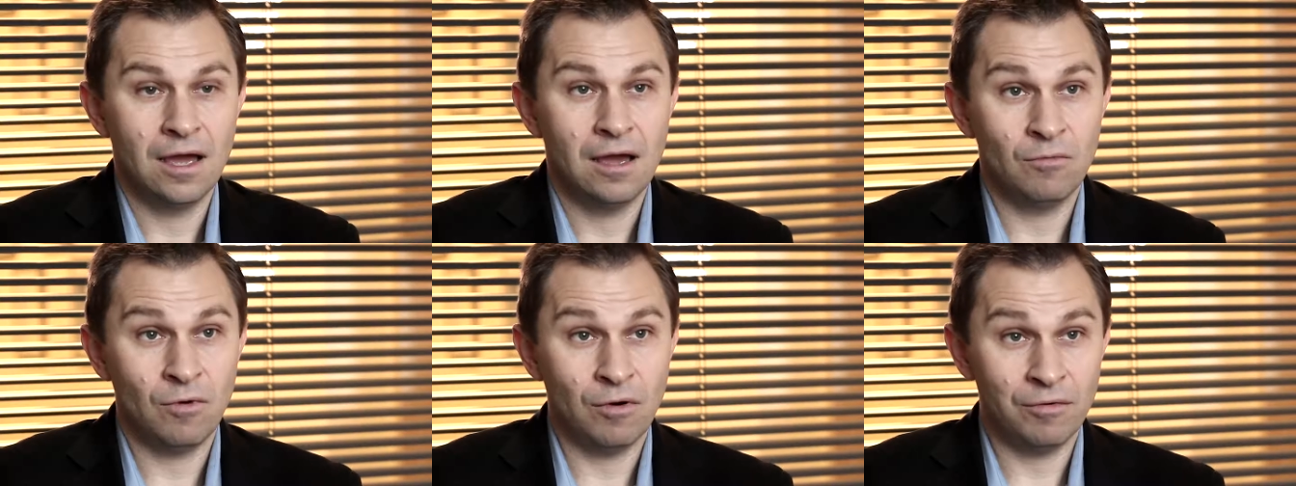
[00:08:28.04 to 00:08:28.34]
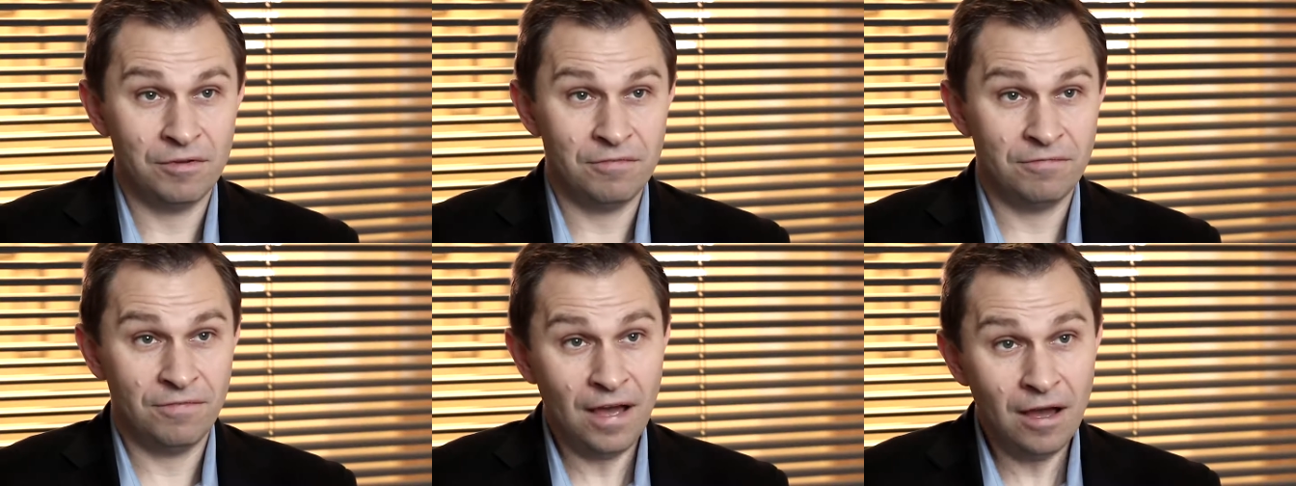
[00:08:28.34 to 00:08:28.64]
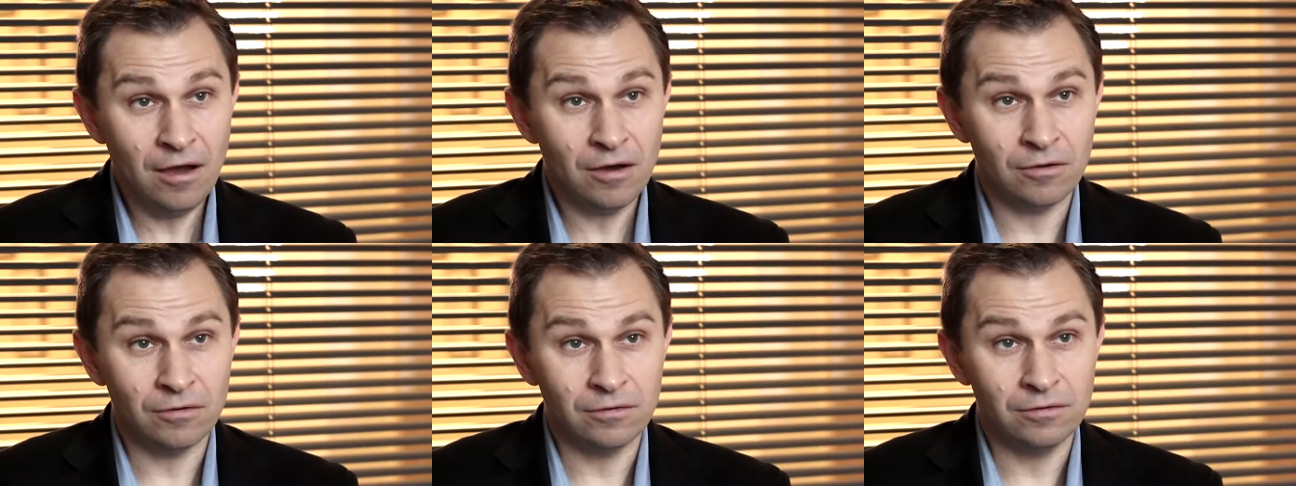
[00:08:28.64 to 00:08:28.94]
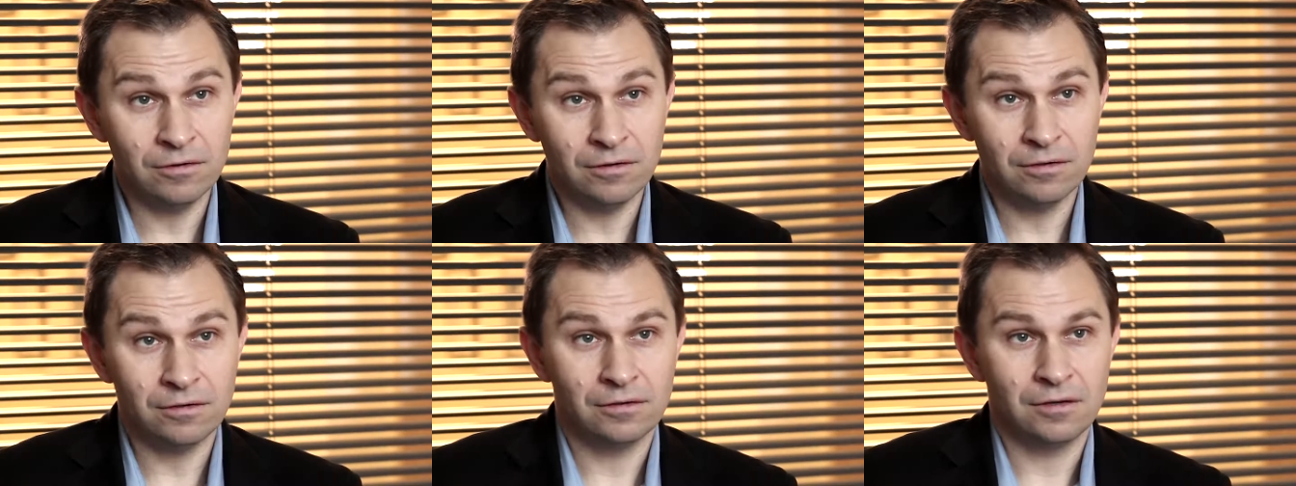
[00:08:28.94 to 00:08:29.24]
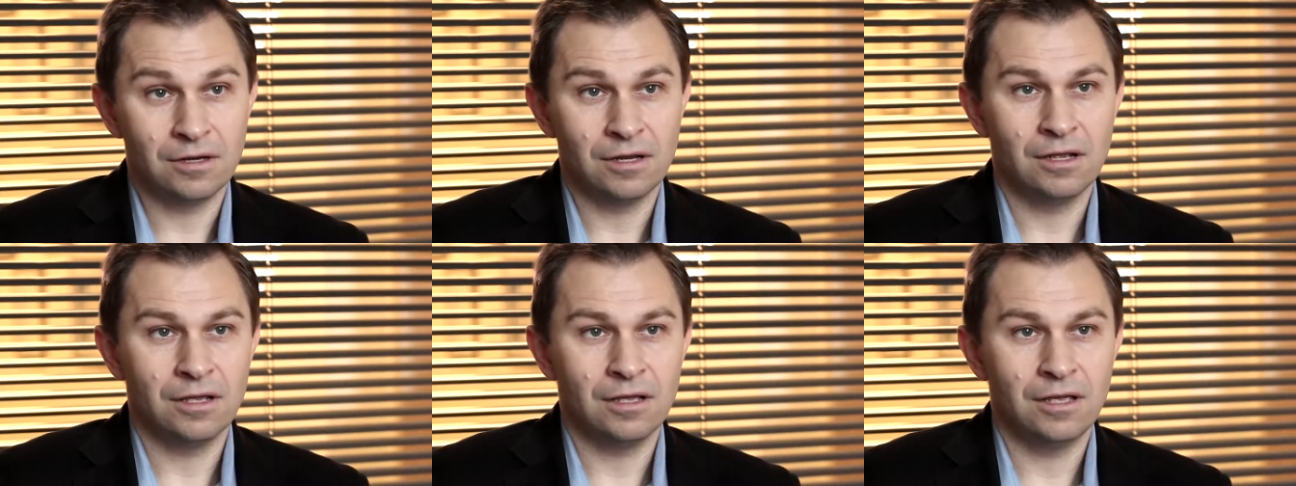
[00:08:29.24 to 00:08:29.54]
And what we found
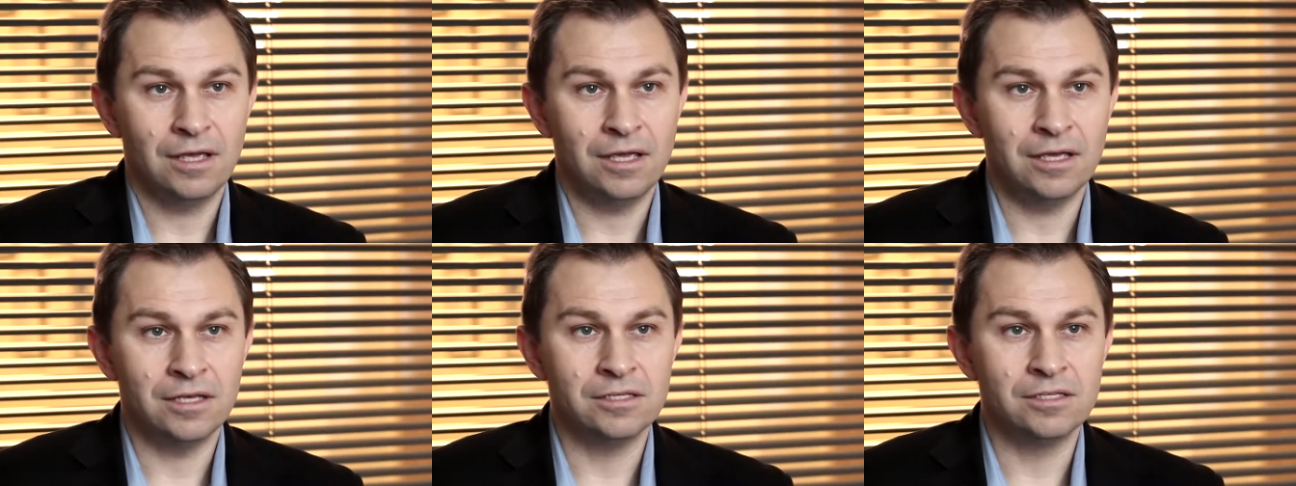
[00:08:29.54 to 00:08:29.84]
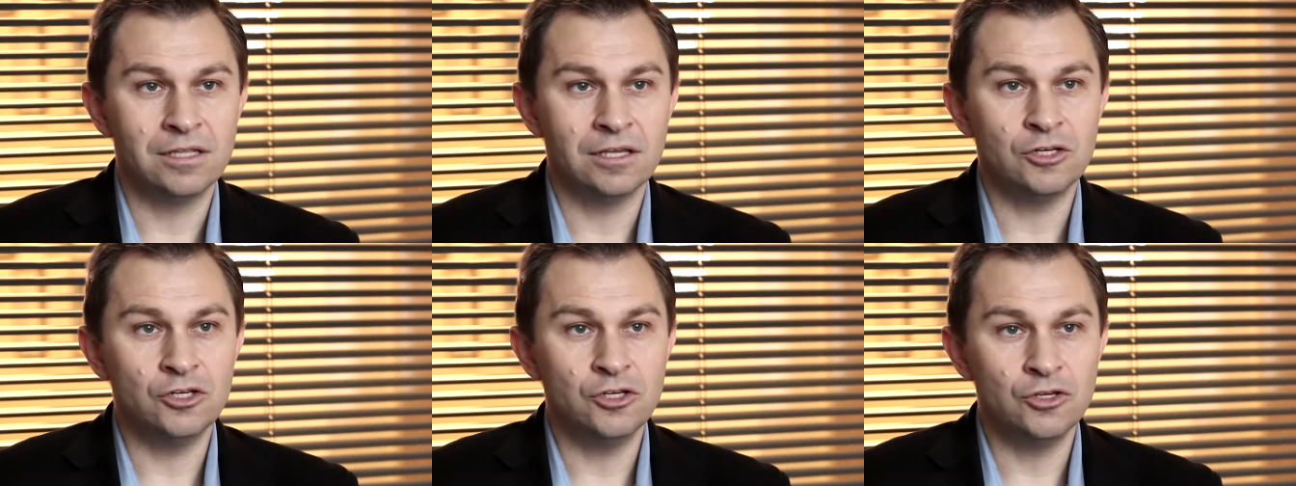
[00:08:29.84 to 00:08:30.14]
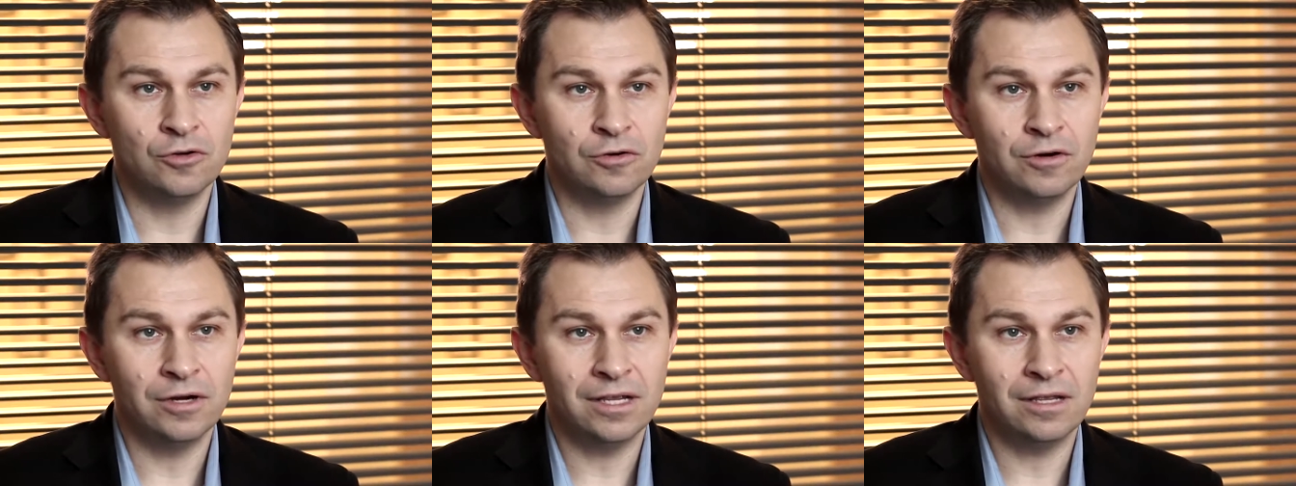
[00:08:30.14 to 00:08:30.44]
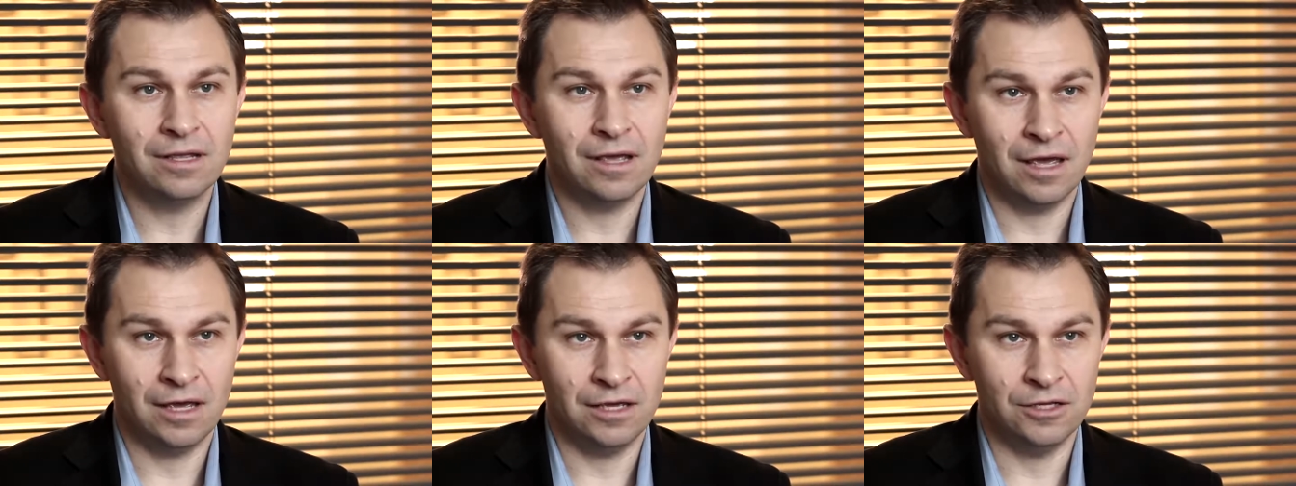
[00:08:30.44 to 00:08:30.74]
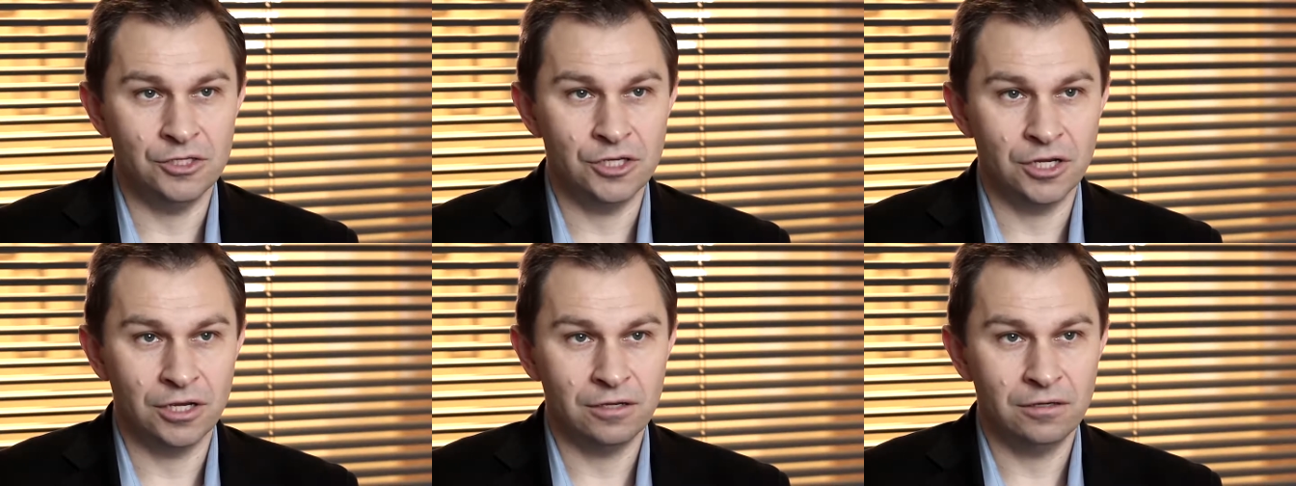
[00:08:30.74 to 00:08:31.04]
is that during
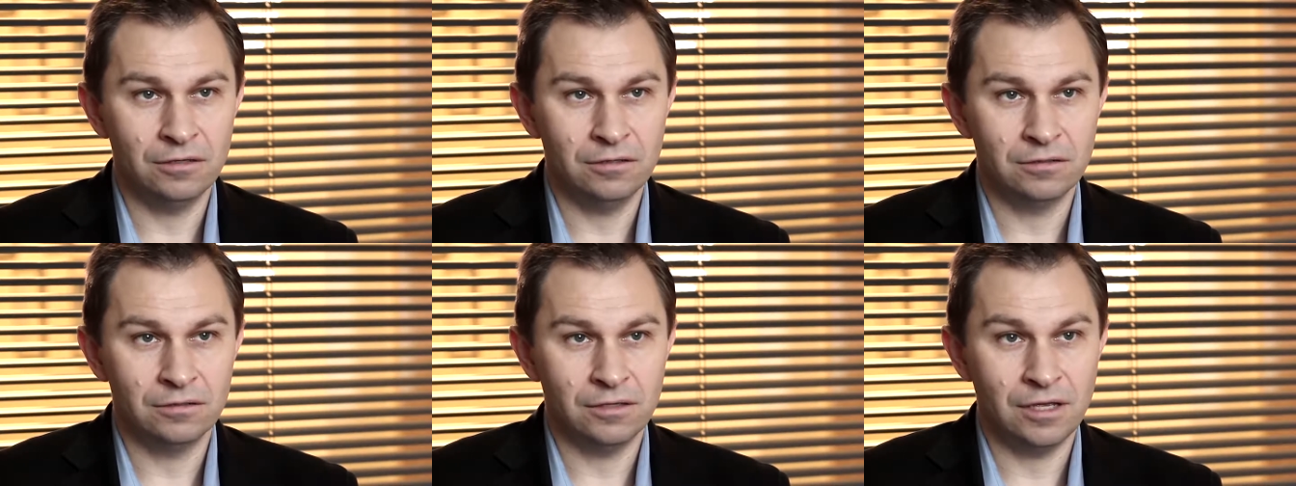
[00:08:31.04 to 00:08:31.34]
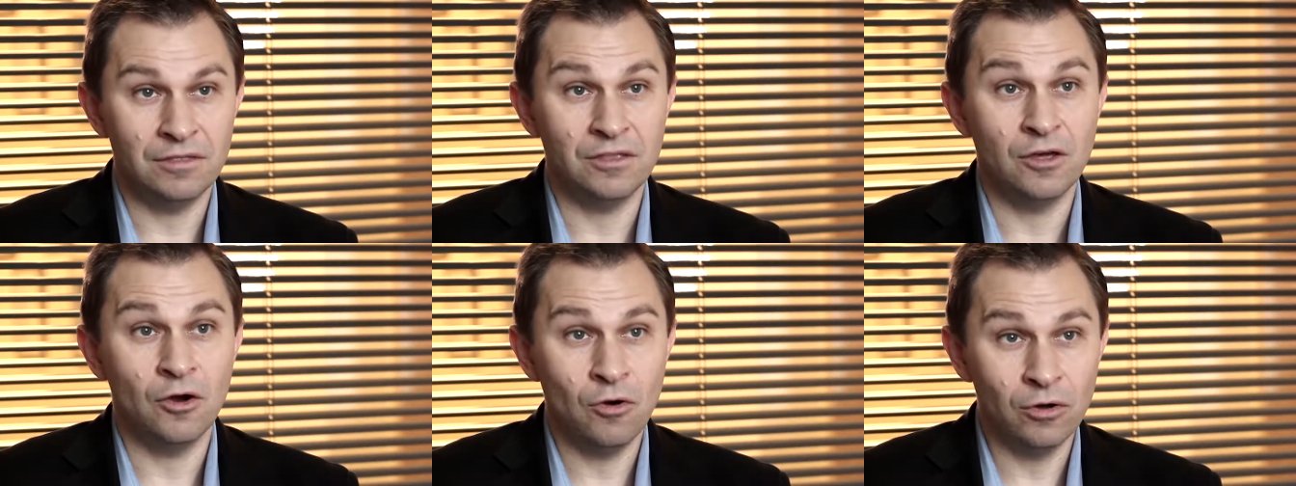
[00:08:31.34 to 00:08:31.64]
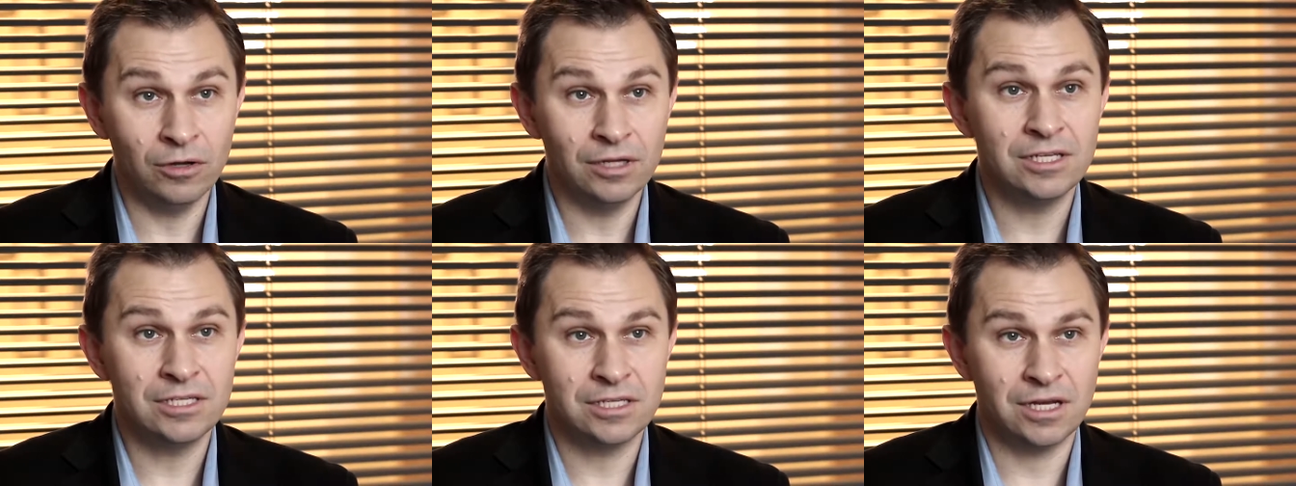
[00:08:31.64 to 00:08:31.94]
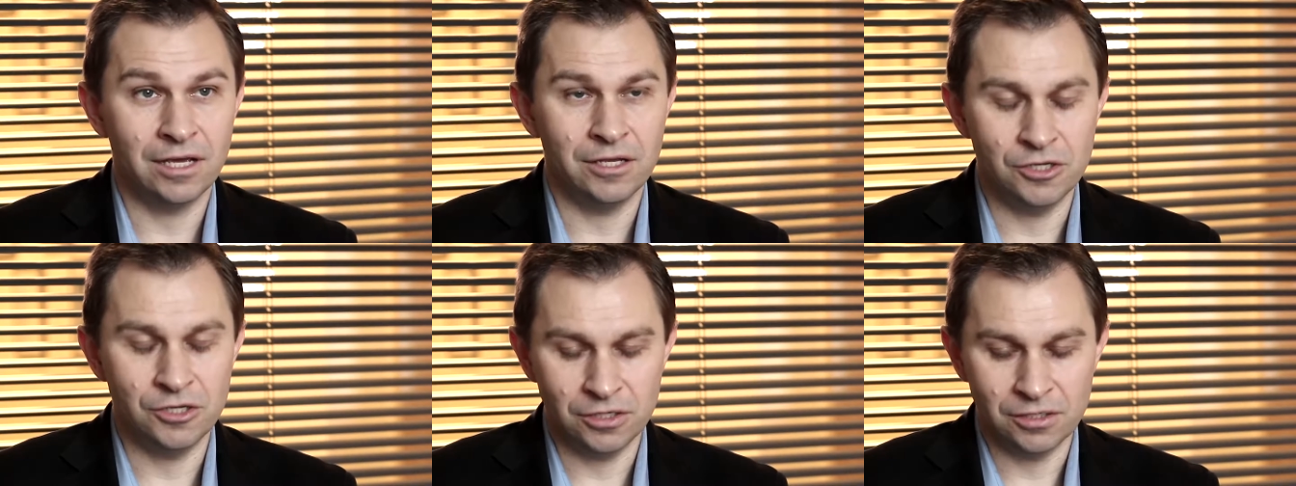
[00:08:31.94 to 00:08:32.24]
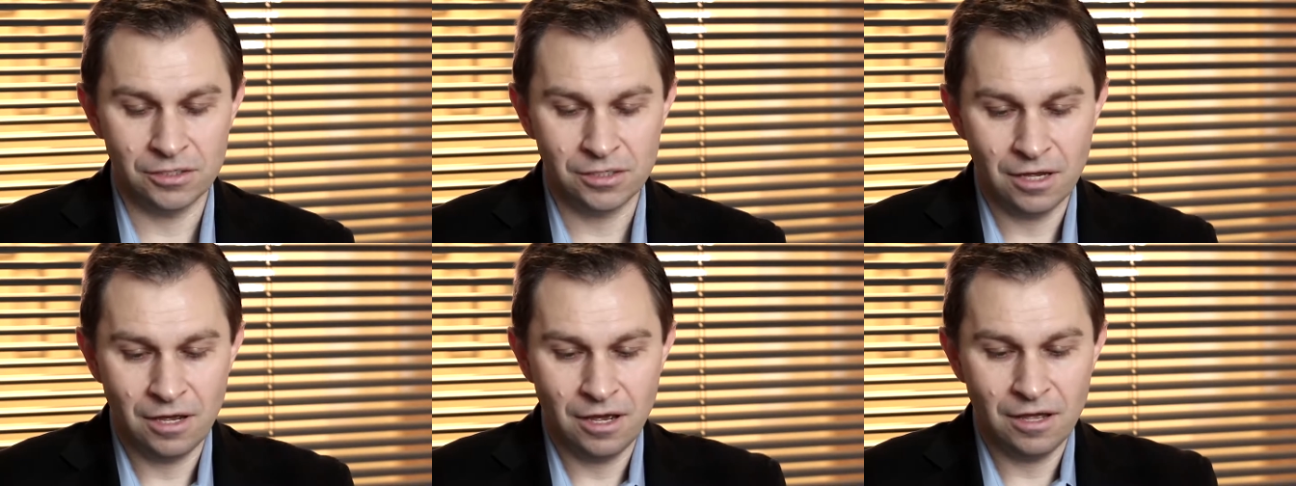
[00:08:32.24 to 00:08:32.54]
aging, in the early
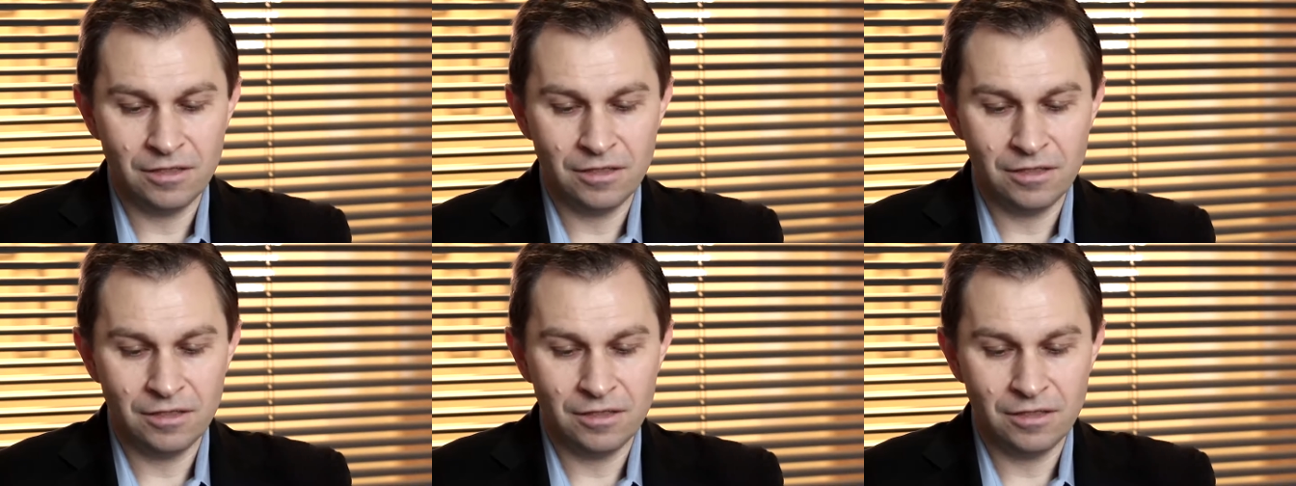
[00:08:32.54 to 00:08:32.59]
stages,